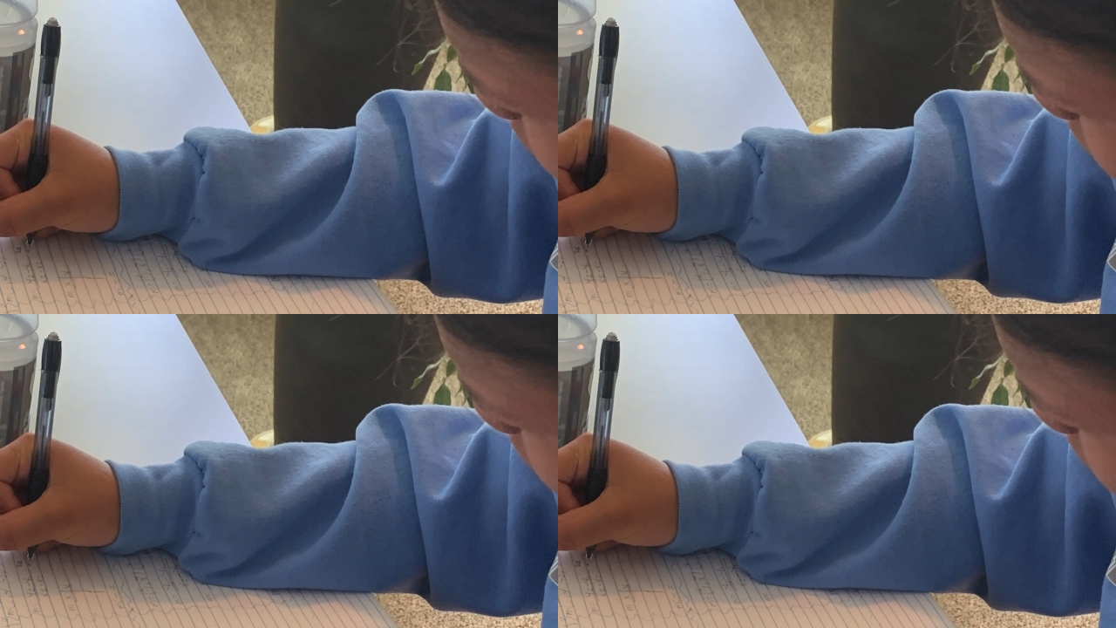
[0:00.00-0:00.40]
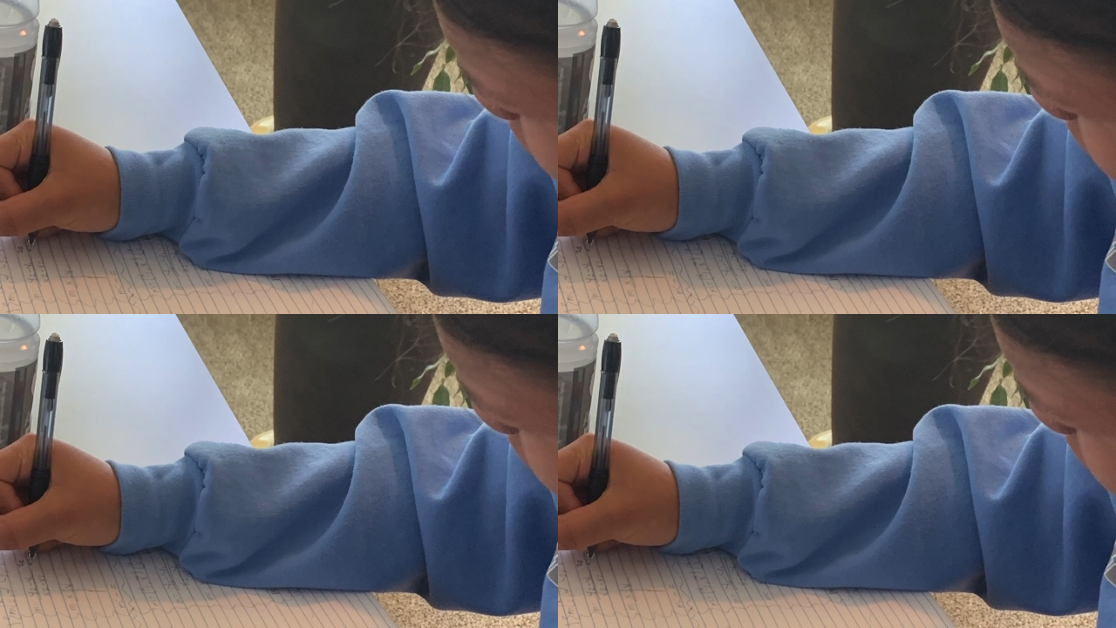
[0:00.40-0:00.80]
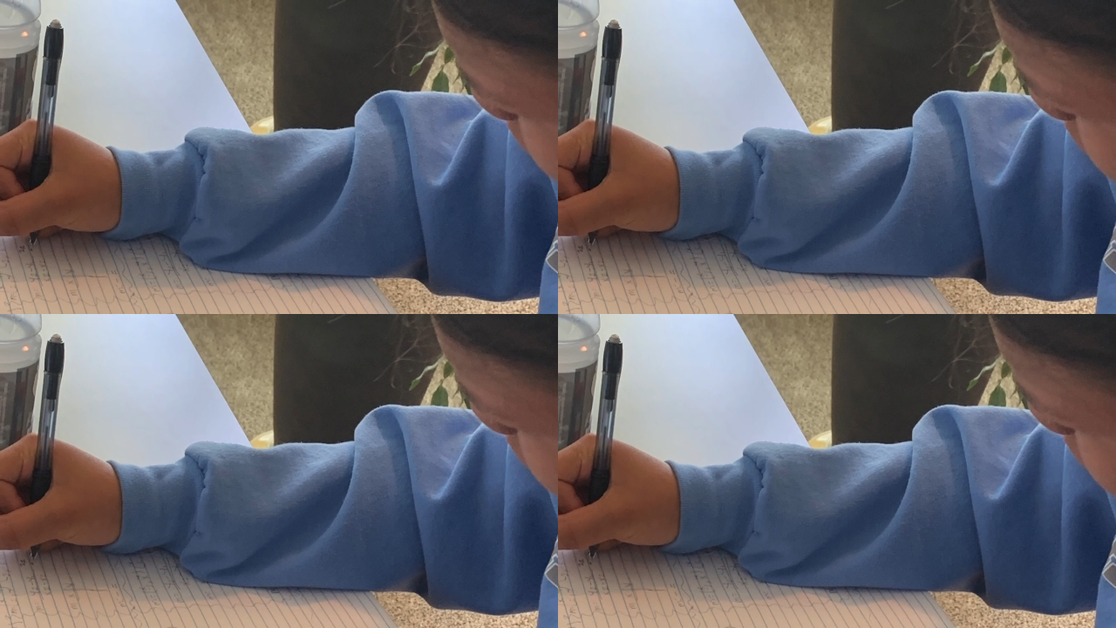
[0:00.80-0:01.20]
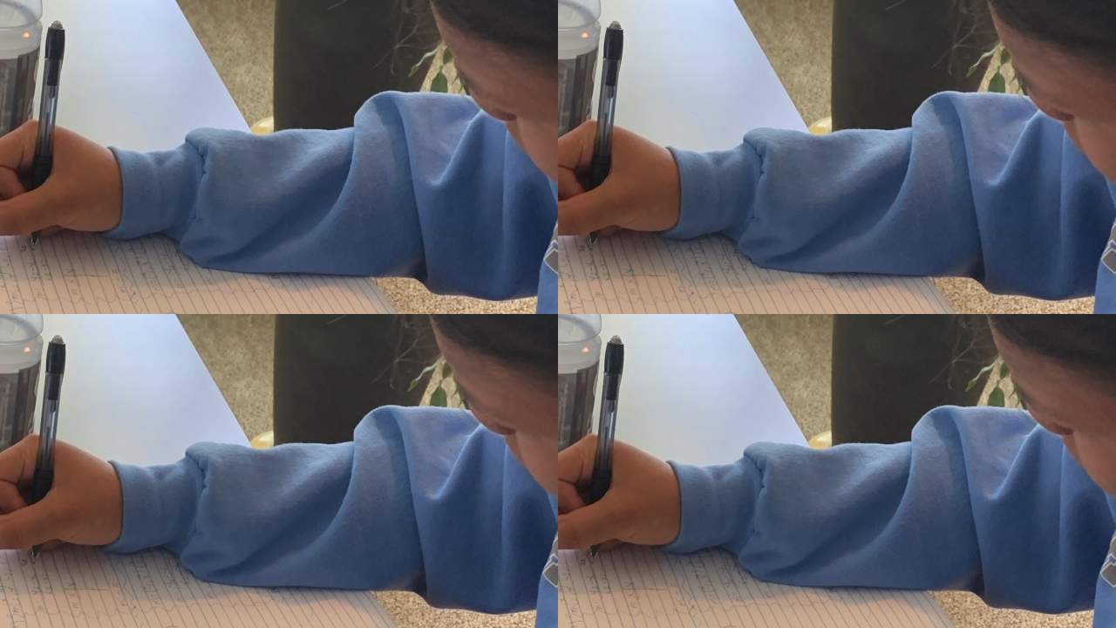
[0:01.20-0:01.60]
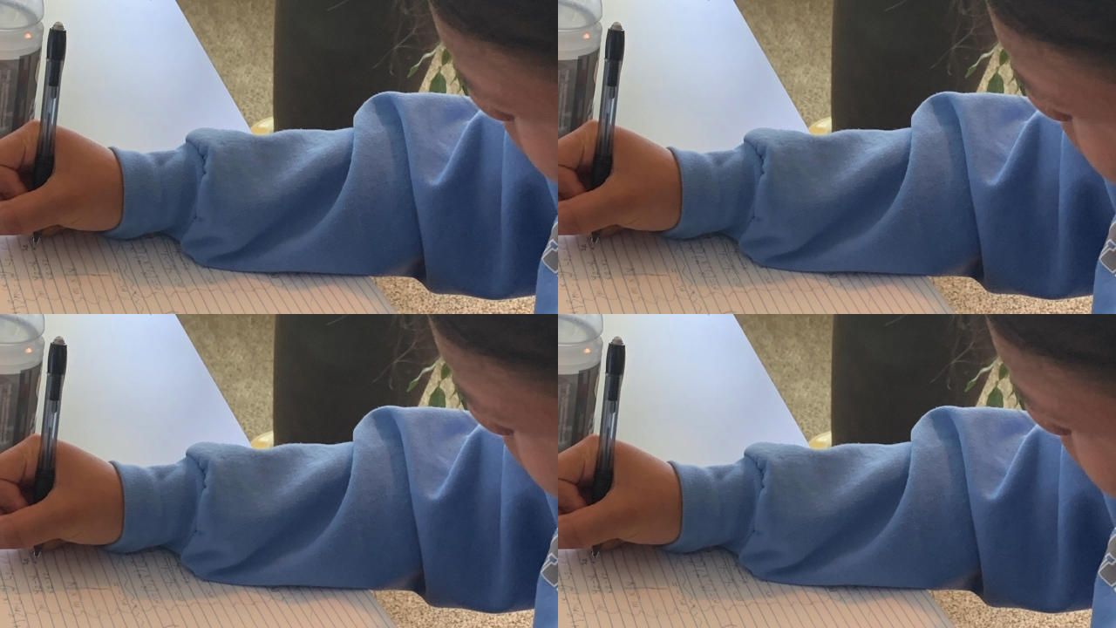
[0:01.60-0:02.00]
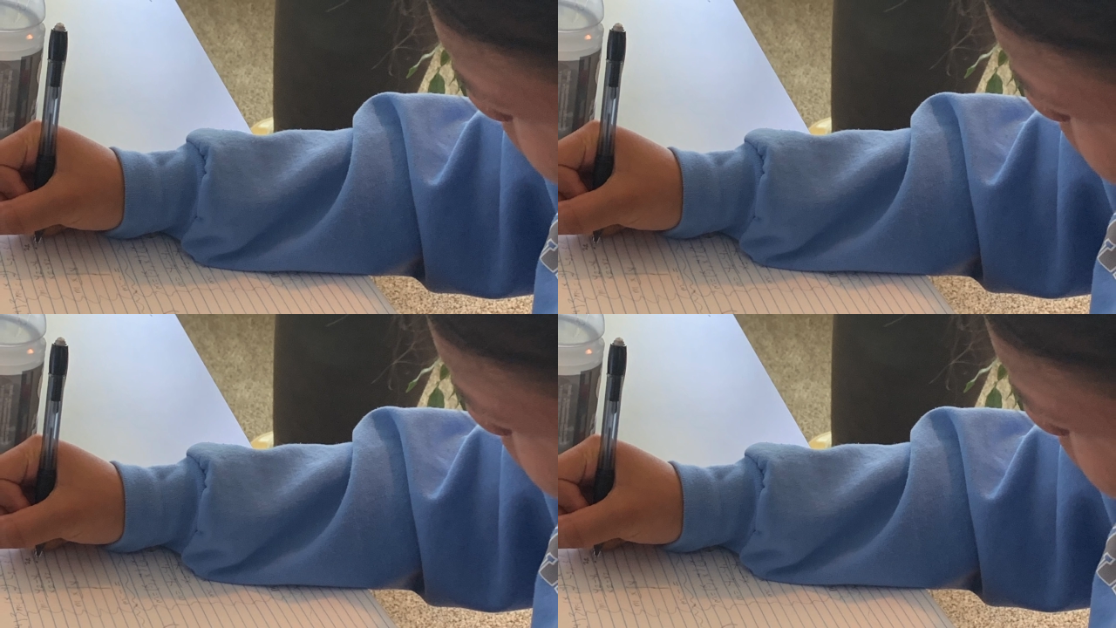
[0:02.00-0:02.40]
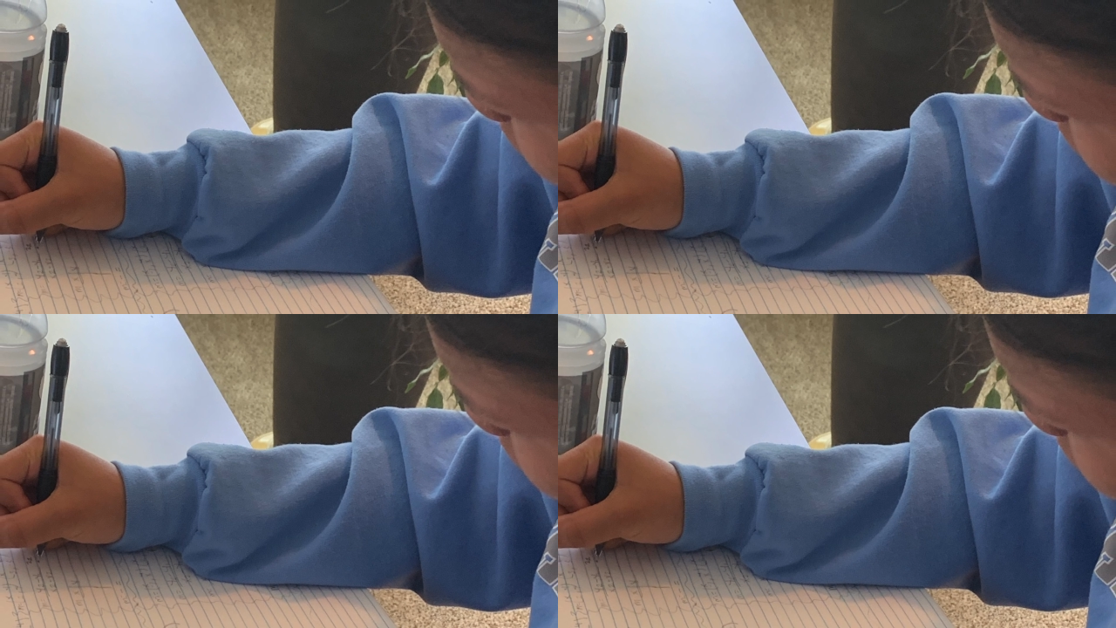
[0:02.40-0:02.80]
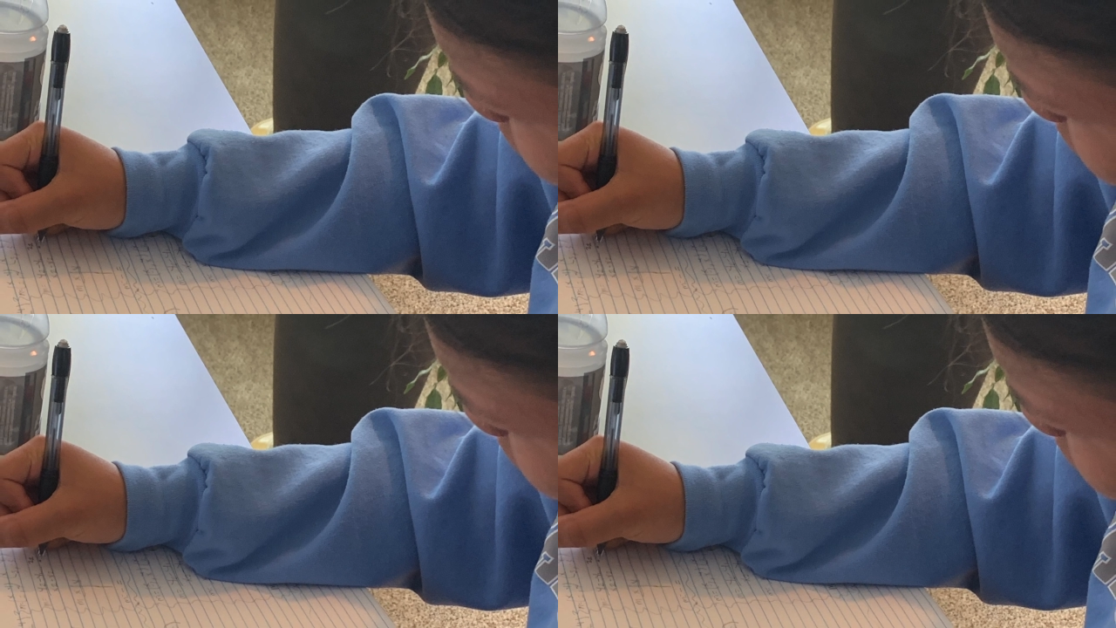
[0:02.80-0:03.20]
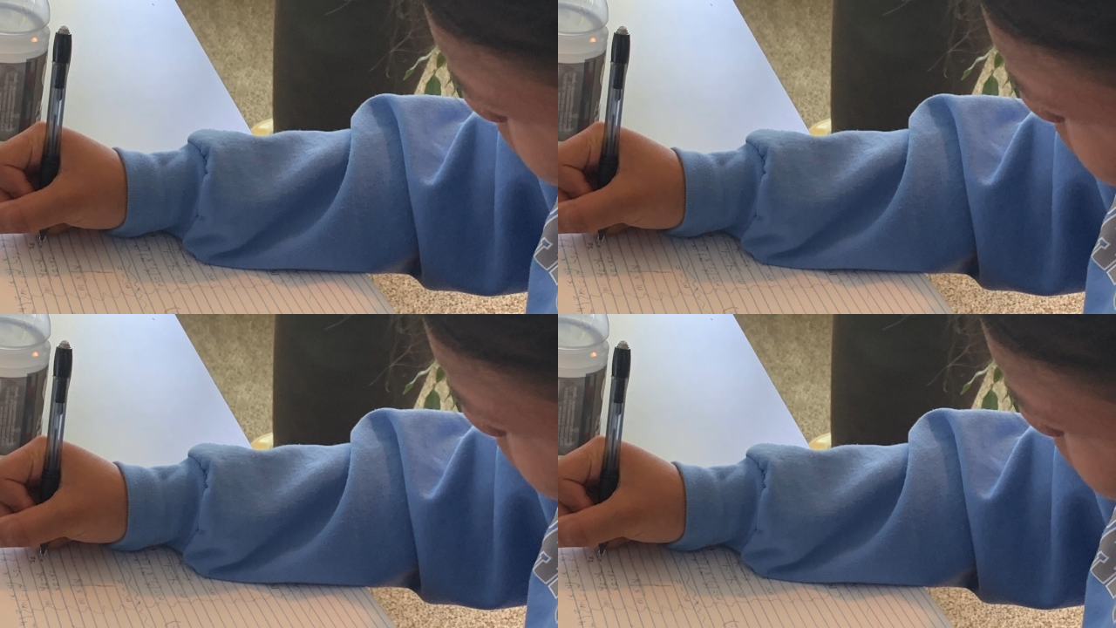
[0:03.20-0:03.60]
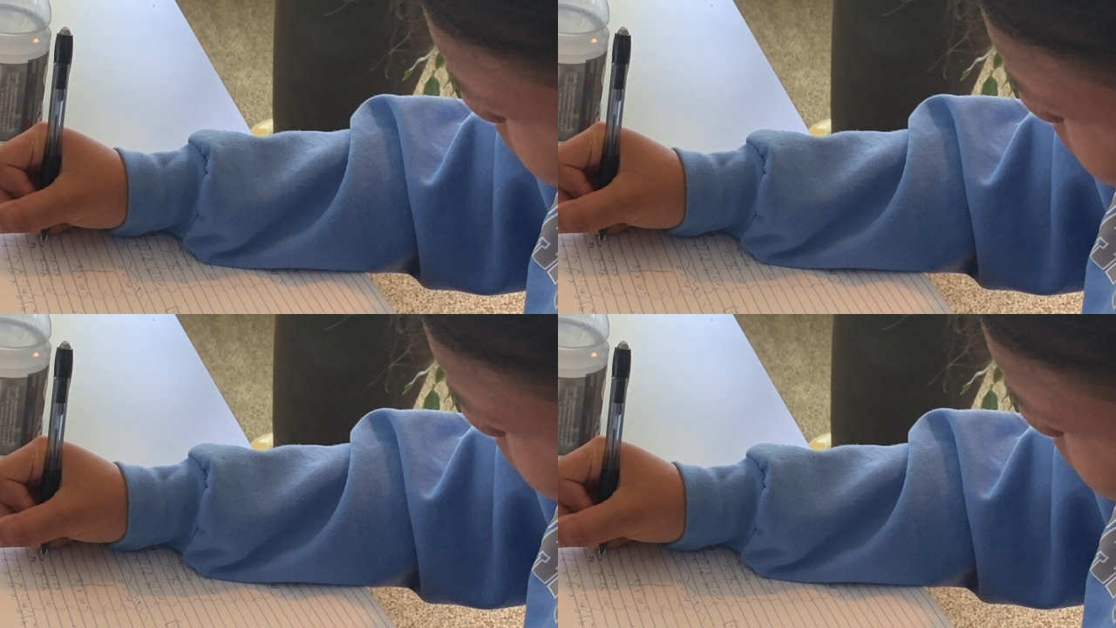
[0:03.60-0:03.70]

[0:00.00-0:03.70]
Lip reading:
Nobody's mouth can be seen.